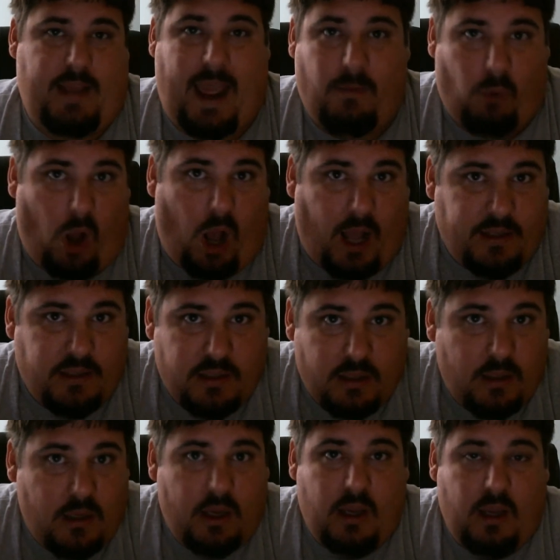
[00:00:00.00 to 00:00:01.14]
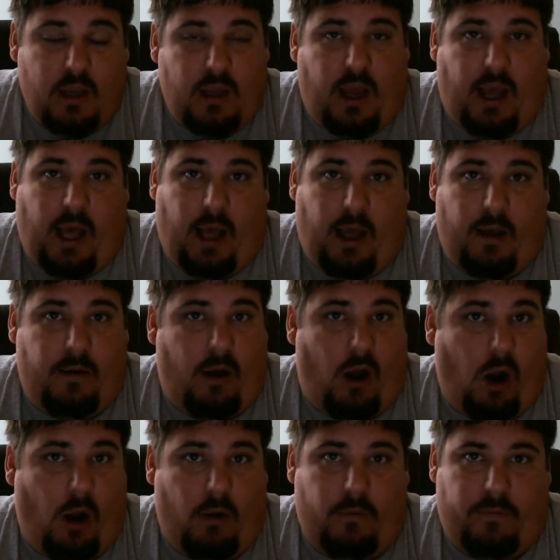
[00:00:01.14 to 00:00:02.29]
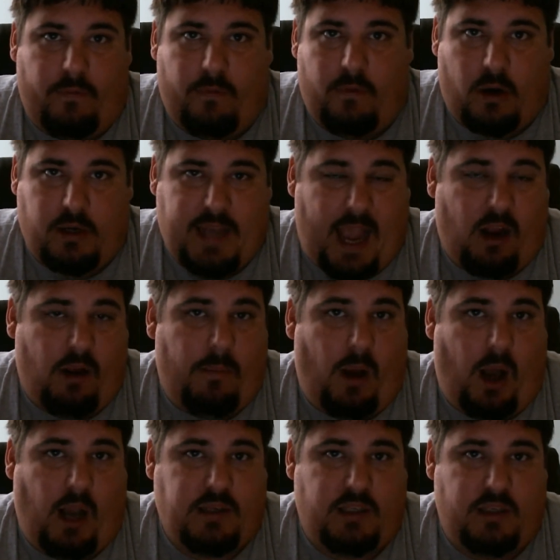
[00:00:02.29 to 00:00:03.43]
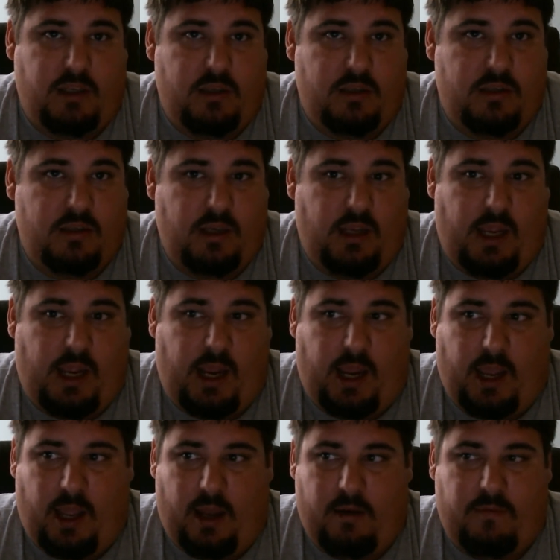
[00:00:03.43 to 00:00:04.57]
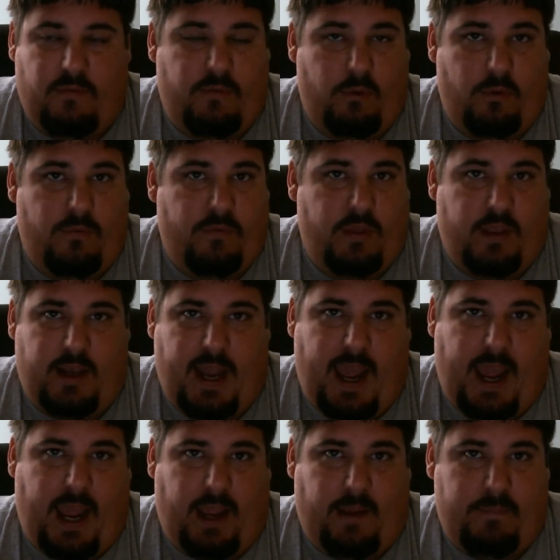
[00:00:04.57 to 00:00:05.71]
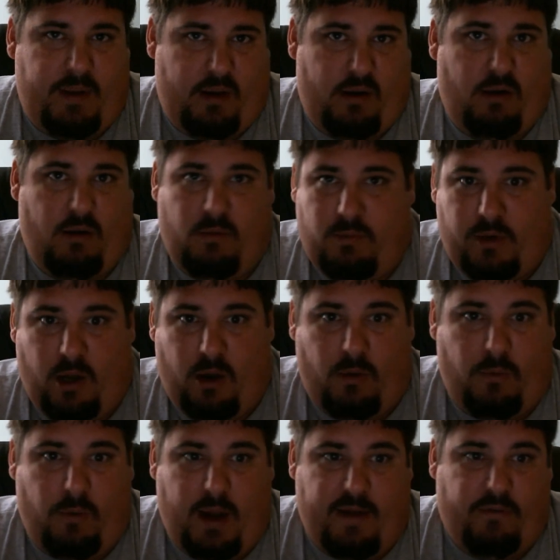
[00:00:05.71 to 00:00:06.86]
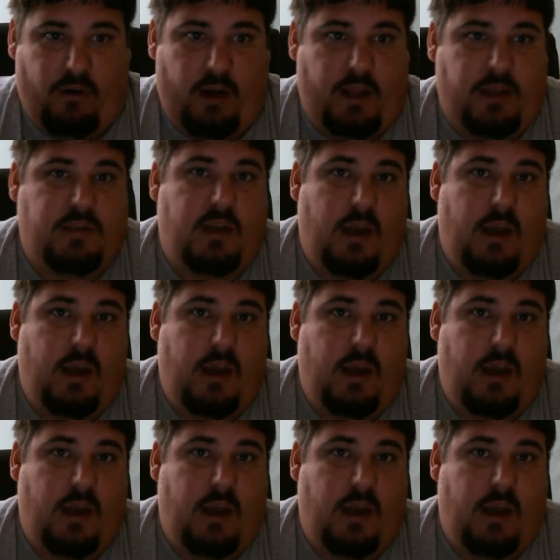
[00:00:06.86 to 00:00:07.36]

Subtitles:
rods, all our tackle boxes and food for the day, beer, whatever it is.